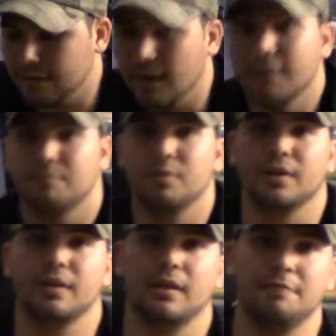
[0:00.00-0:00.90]
I've
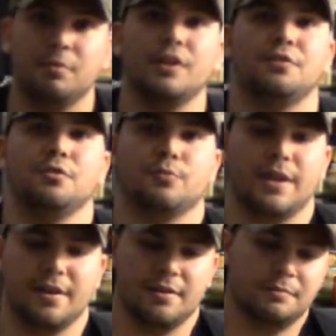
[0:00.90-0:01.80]
put it through the
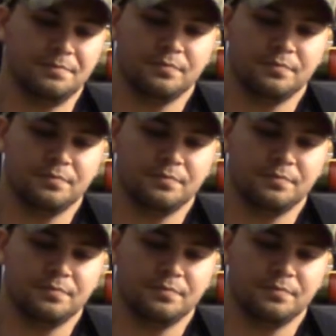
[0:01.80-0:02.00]
ringer.